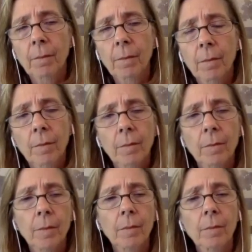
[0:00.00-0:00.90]

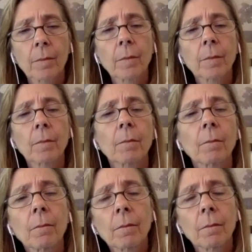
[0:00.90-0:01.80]

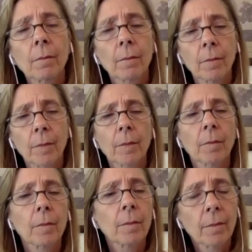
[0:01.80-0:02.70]

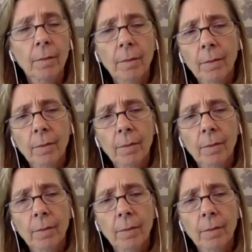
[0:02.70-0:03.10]
(silent)